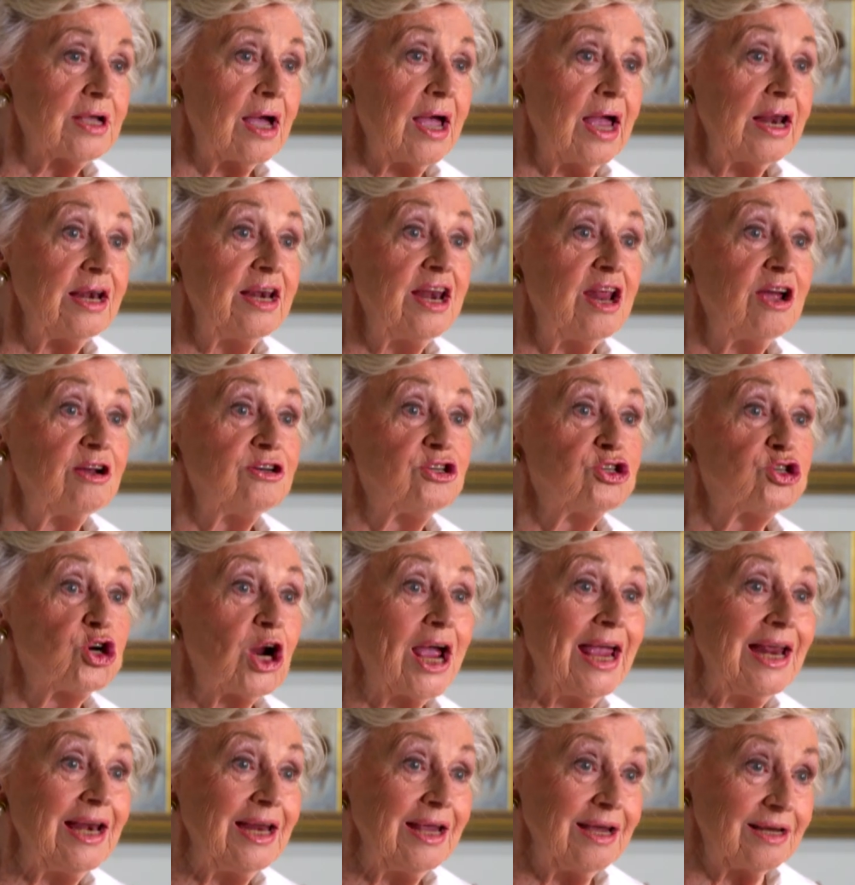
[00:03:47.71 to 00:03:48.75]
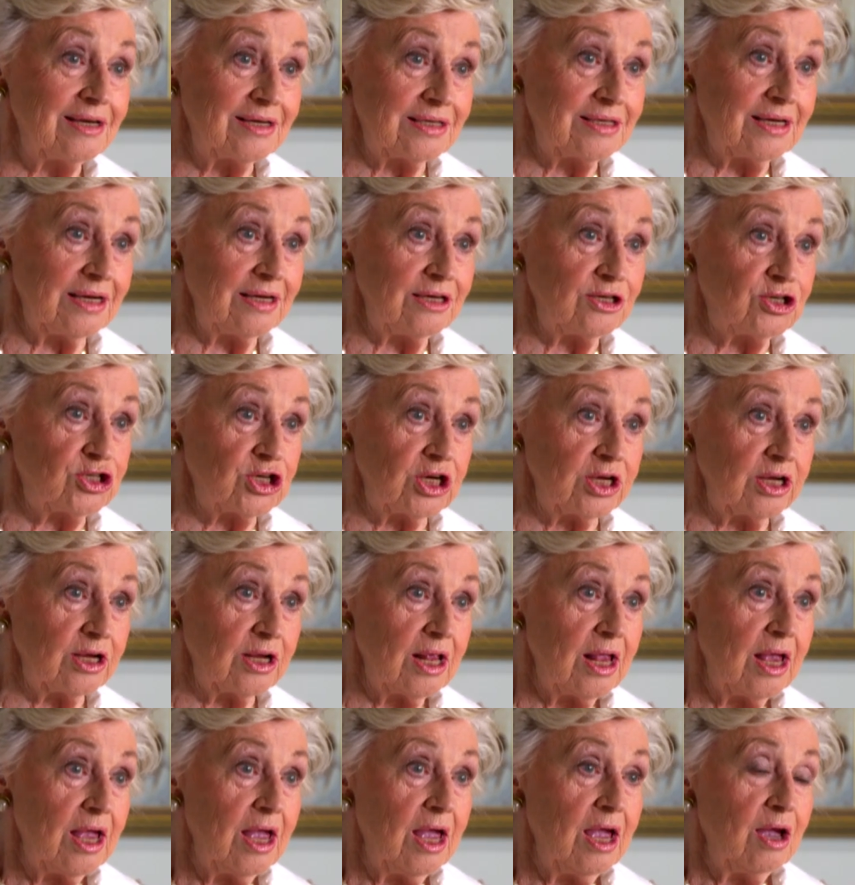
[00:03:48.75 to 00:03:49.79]
I had no training in teaching,
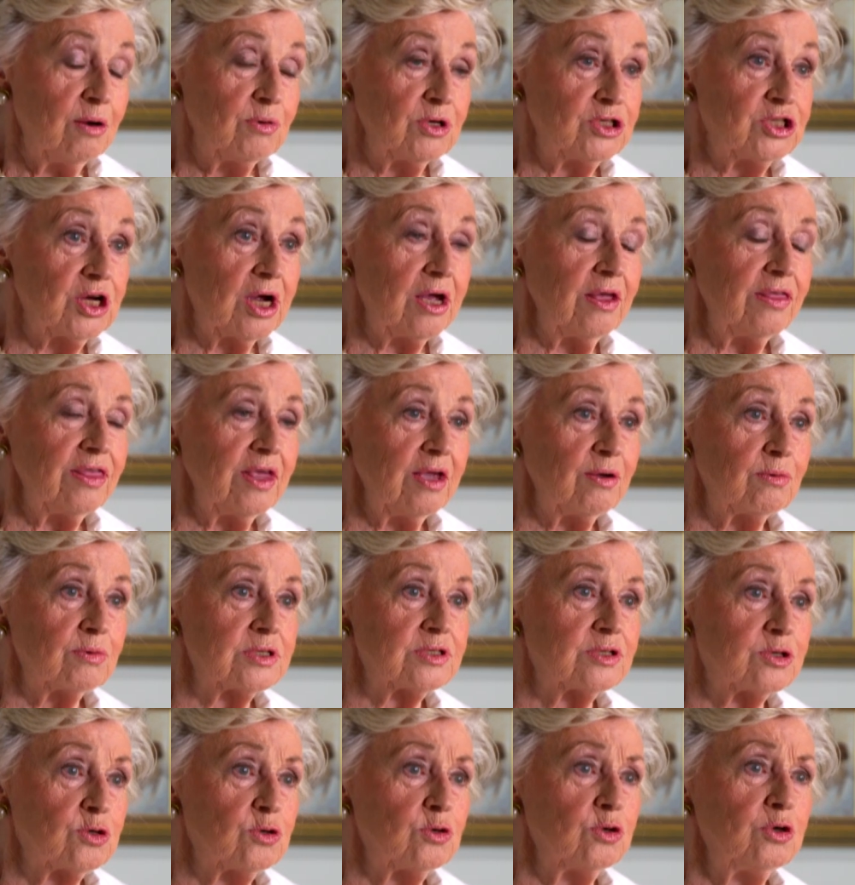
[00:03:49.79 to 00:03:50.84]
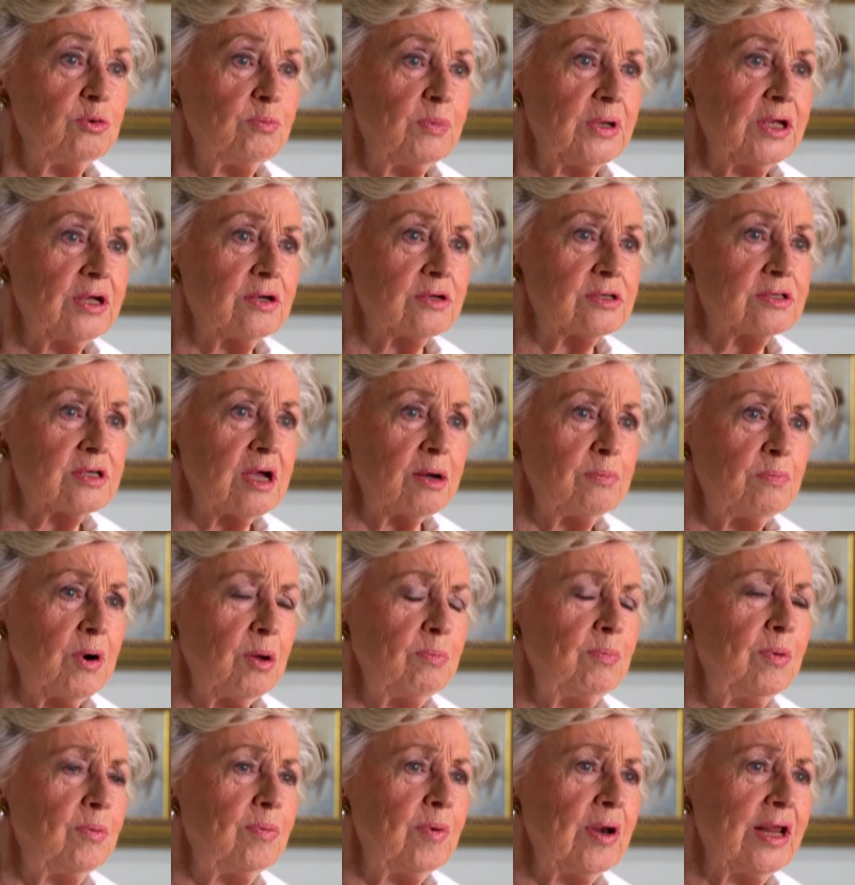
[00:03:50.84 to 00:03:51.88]
which I think was good because I
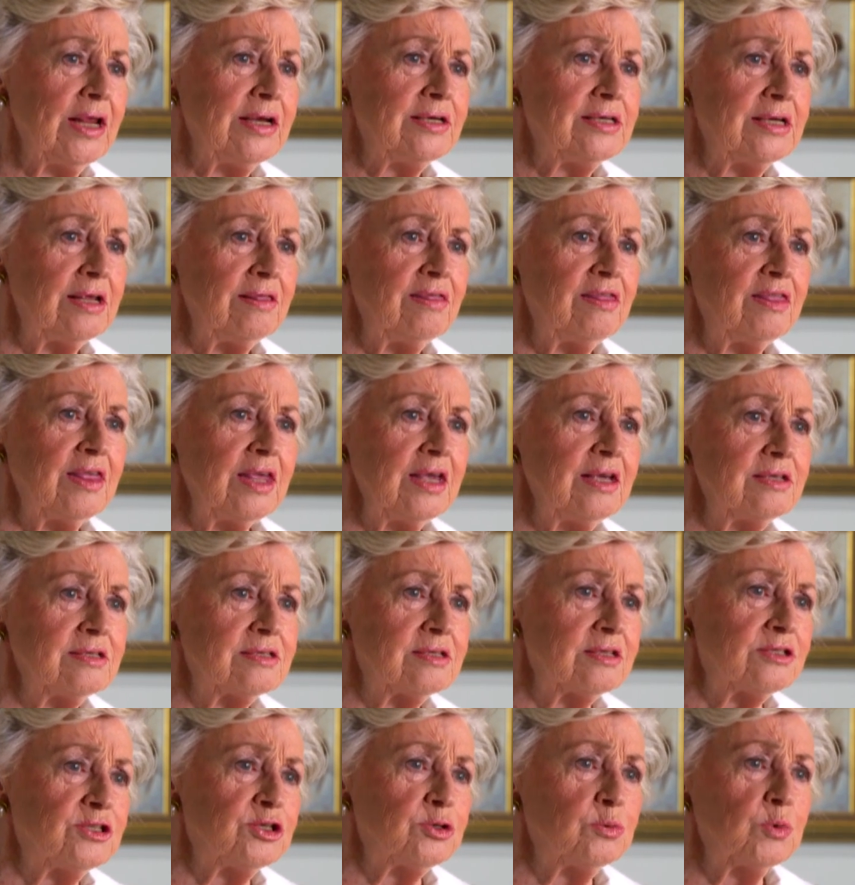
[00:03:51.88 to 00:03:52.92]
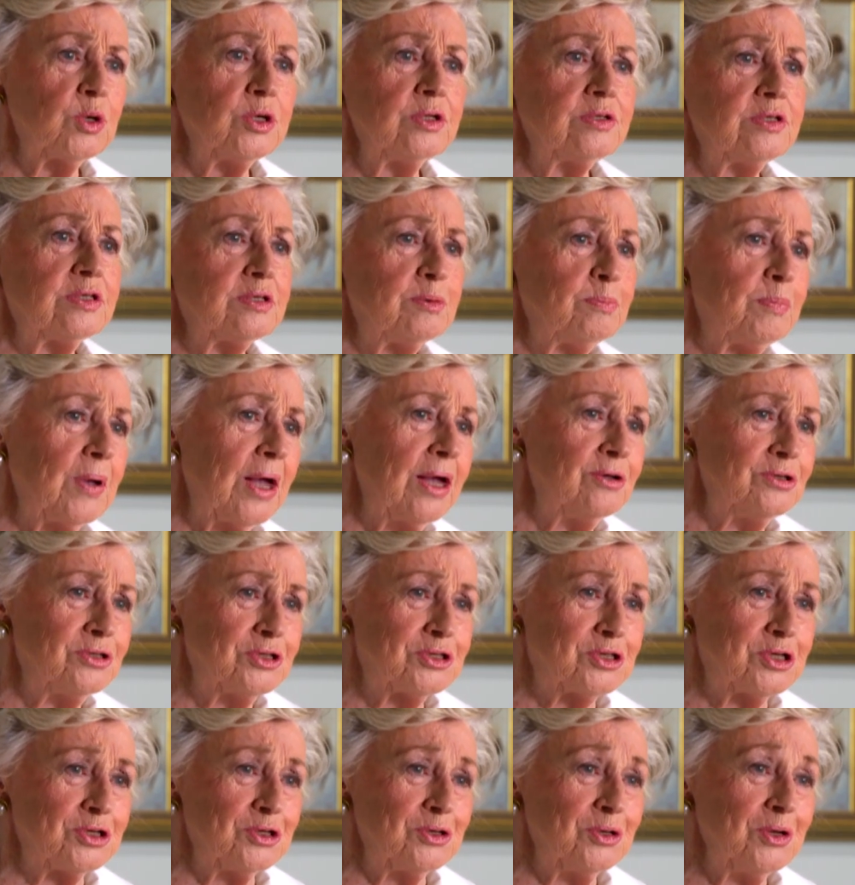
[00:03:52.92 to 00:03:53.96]
probably did things that you weren't
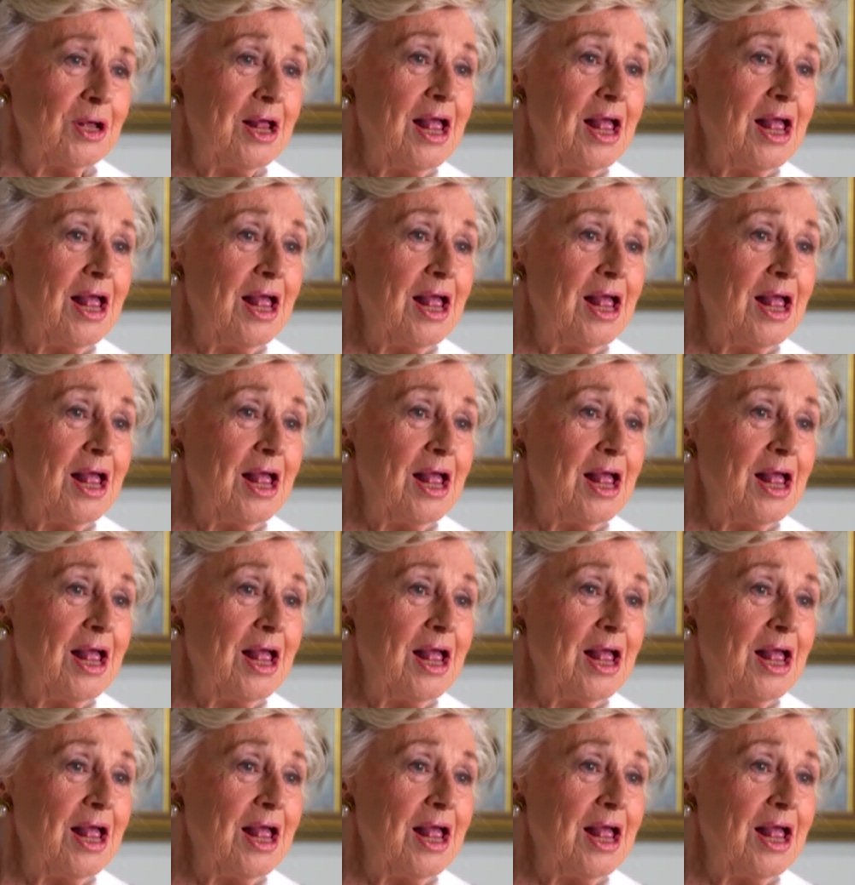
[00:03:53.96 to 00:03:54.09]
supposed to.